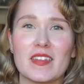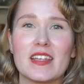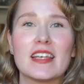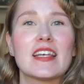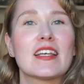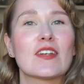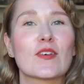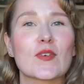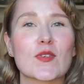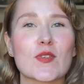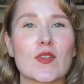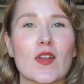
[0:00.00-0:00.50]

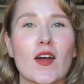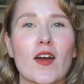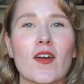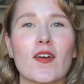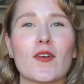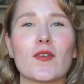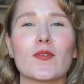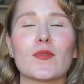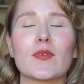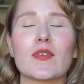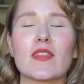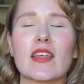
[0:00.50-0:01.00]
And also,
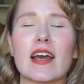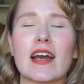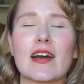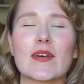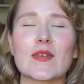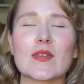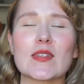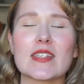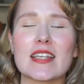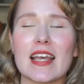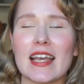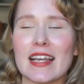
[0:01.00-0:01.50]

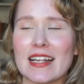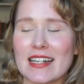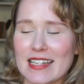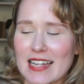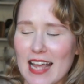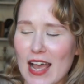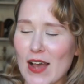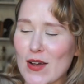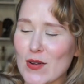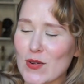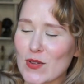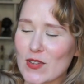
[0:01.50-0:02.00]
without a
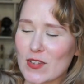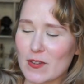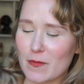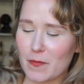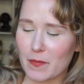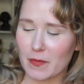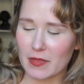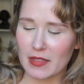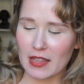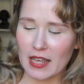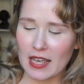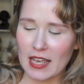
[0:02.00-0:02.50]
doubt,
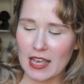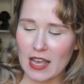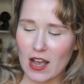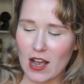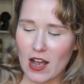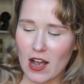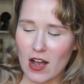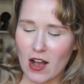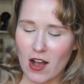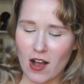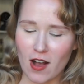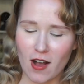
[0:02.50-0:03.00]
they
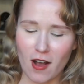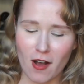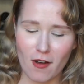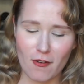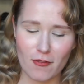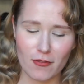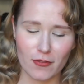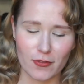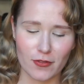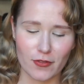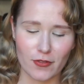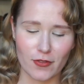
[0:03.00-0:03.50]
are
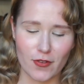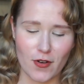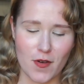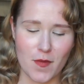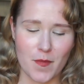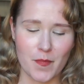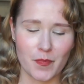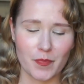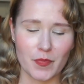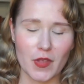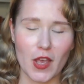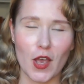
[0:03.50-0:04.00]

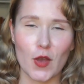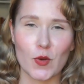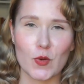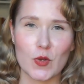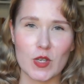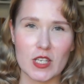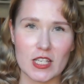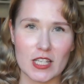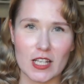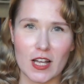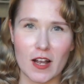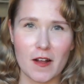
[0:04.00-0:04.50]
from
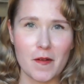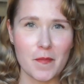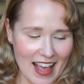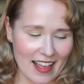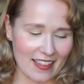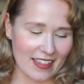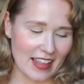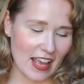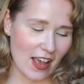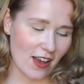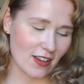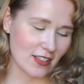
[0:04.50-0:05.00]
Augusta,
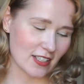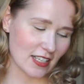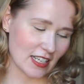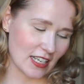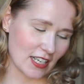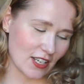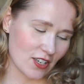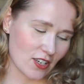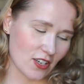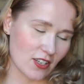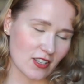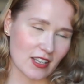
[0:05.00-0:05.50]
and they are
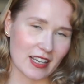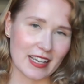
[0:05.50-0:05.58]
delicious.